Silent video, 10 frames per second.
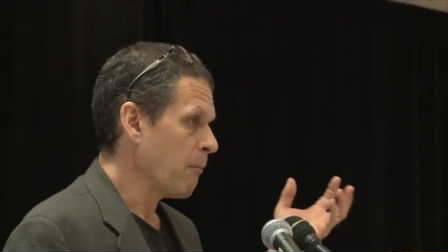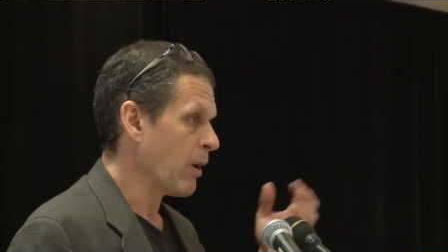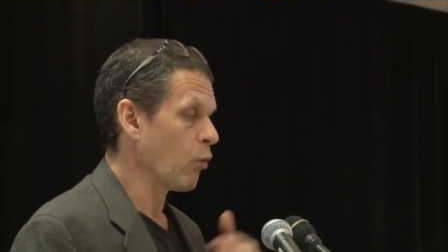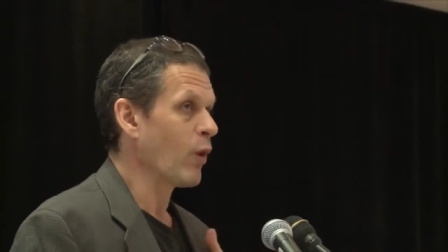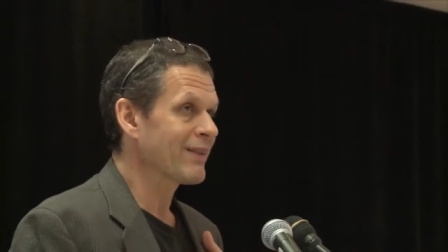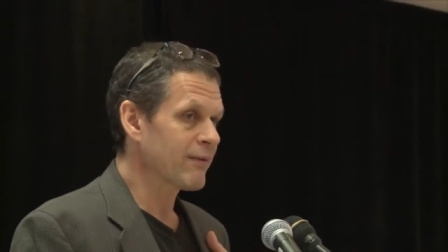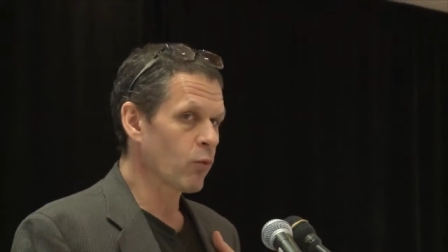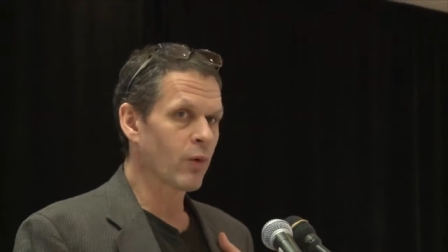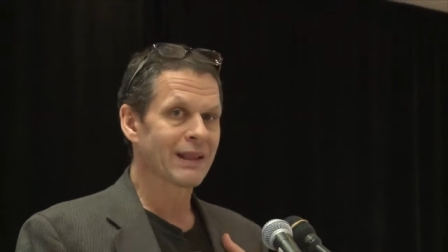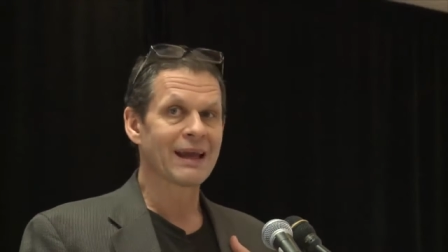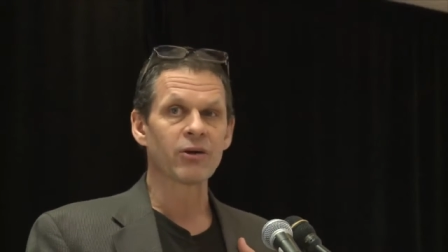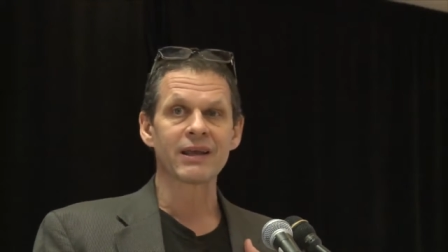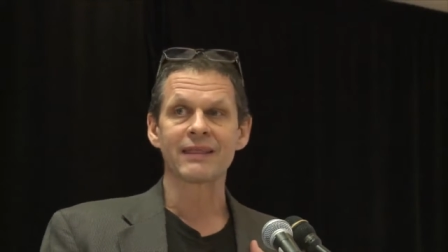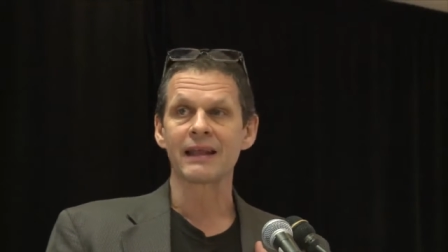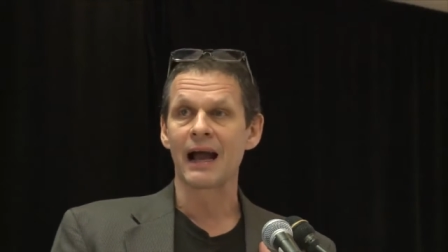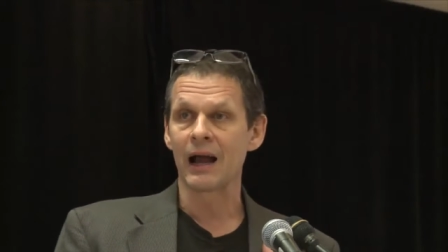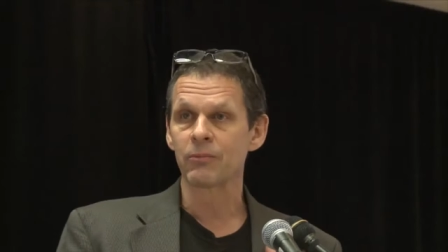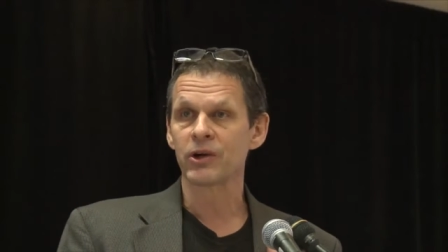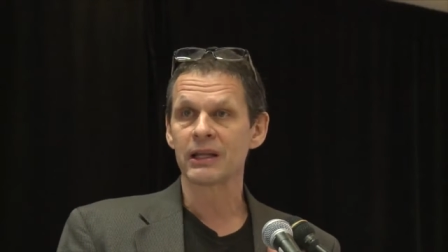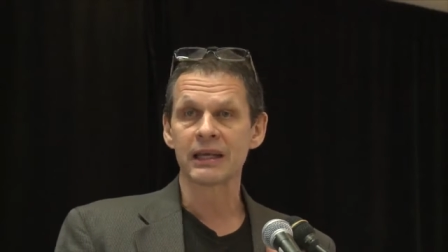But one, one area that
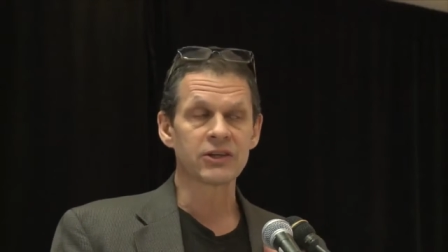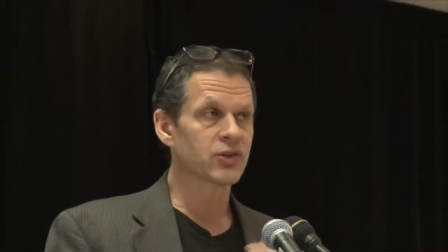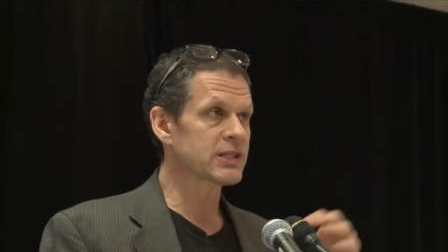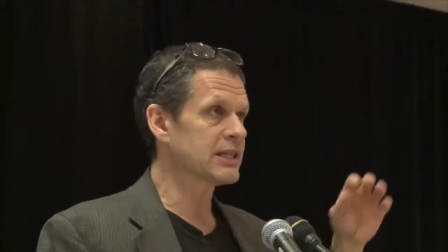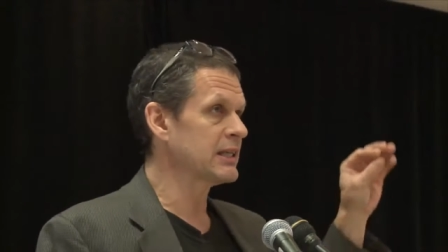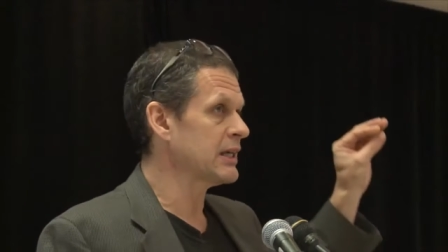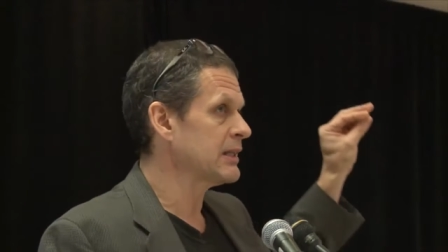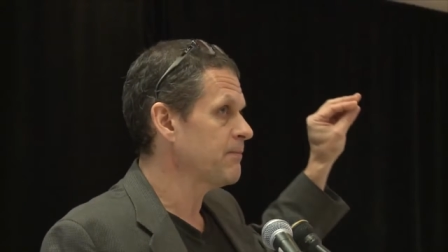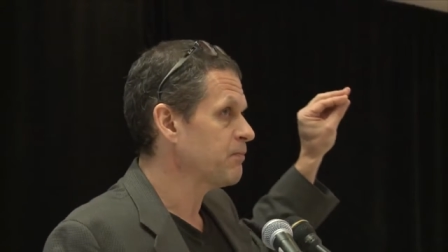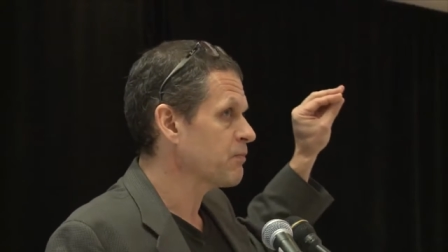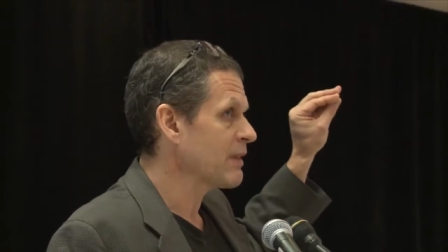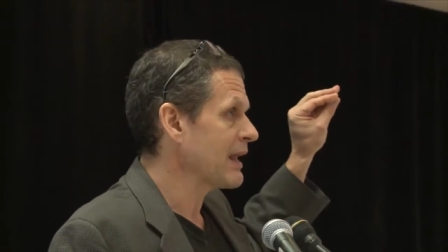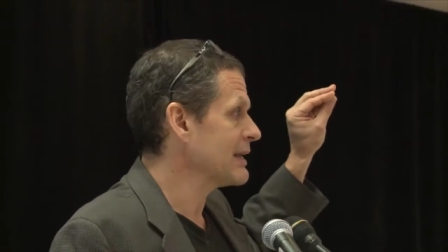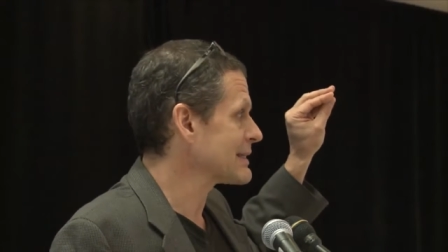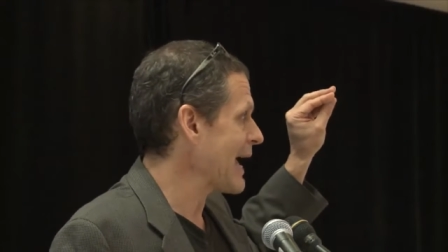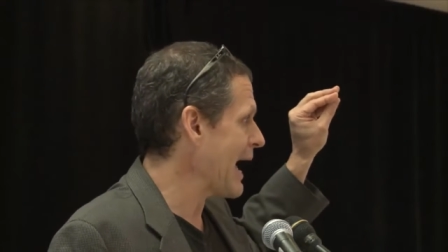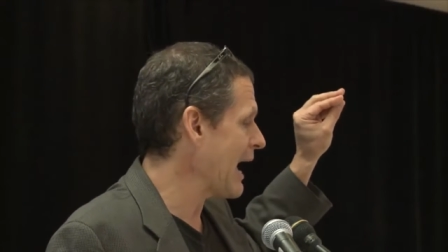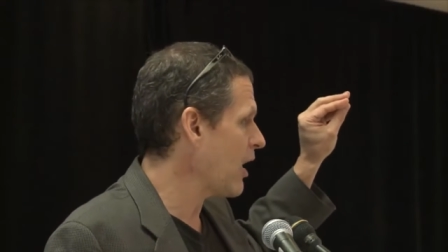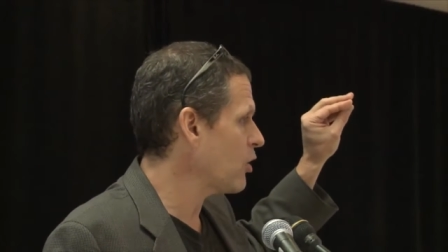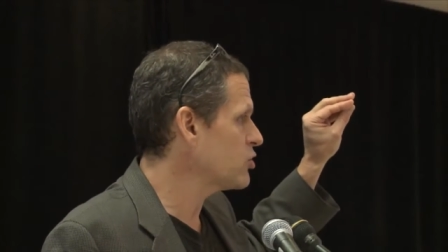I'm really interested in is
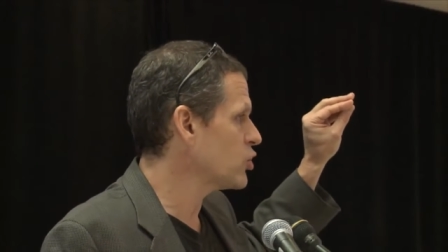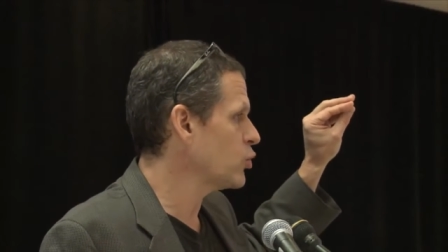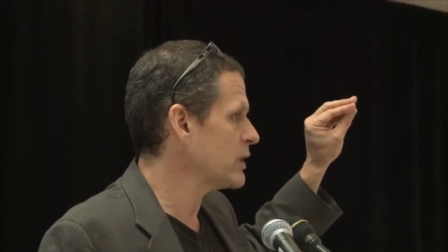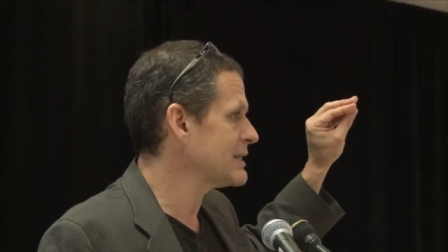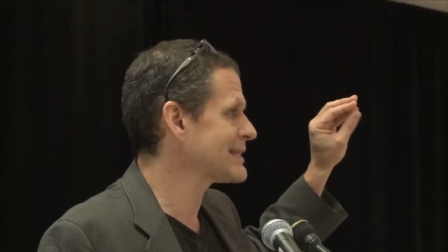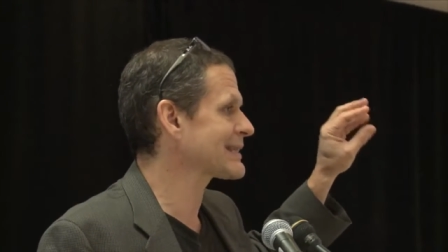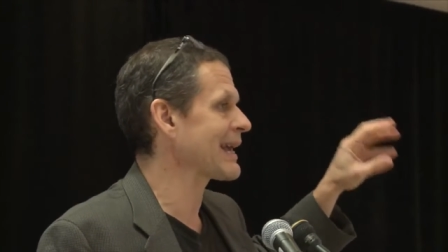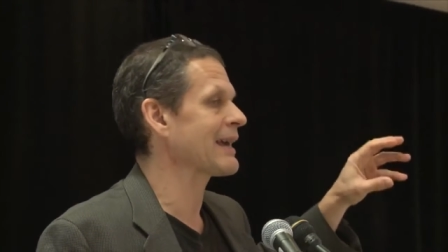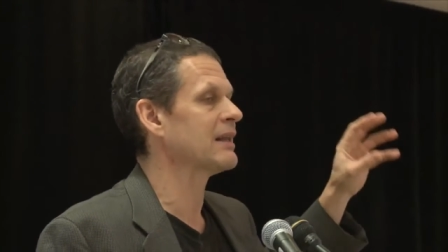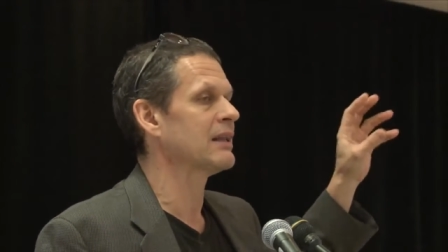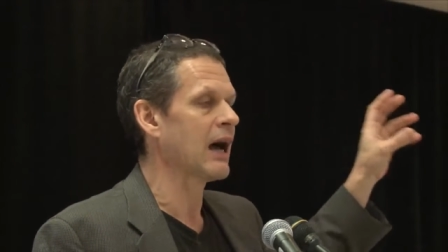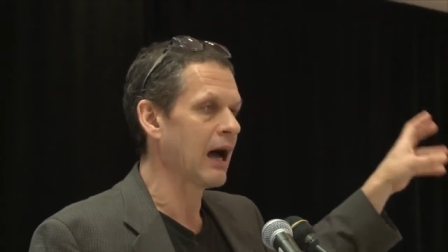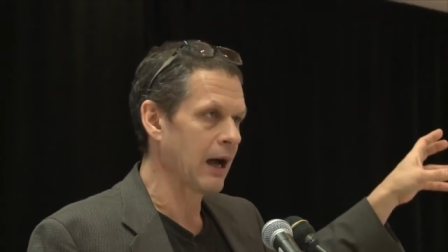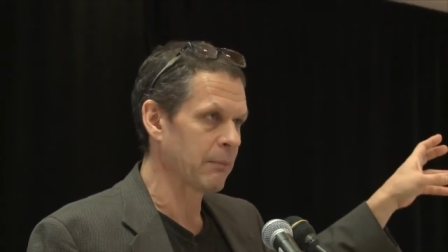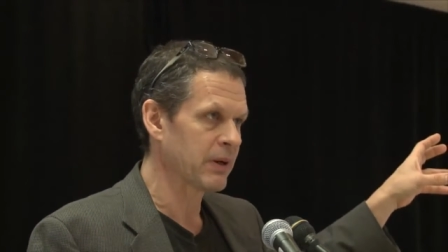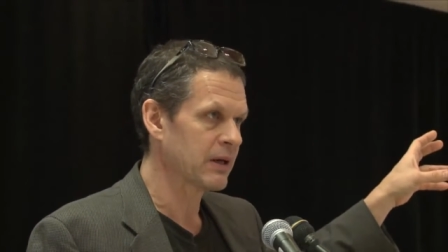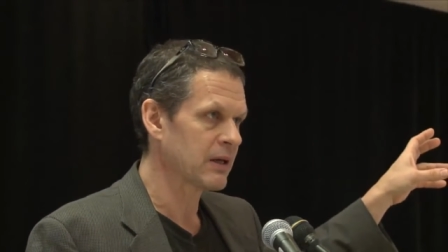how do we scale up?